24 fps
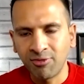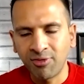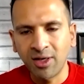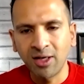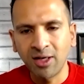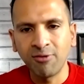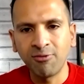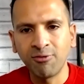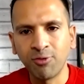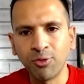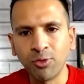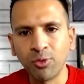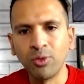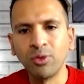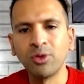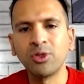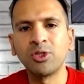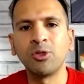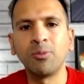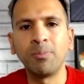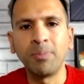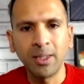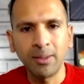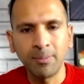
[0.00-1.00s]
if I
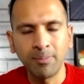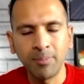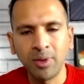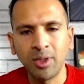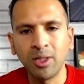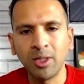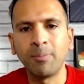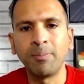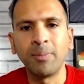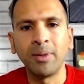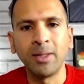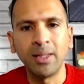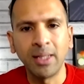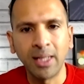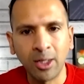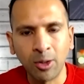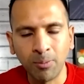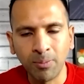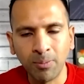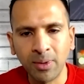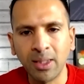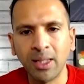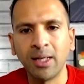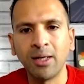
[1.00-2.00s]
fall, to pick me up and
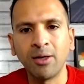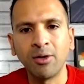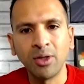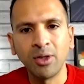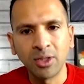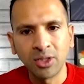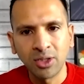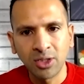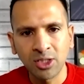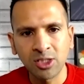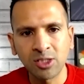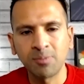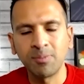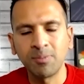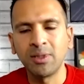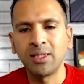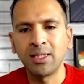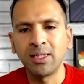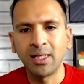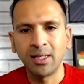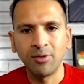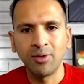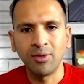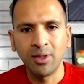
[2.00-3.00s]
help me out, dust
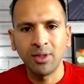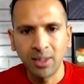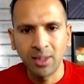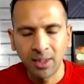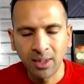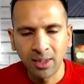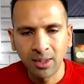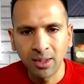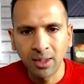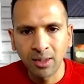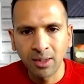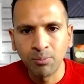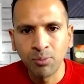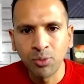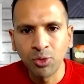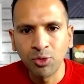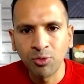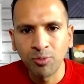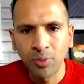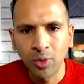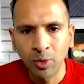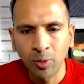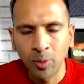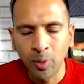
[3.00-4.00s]
me down and
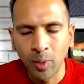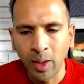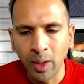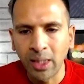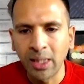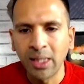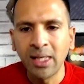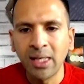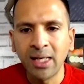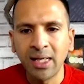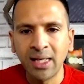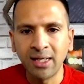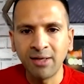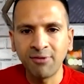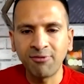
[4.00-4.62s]
move me on my way.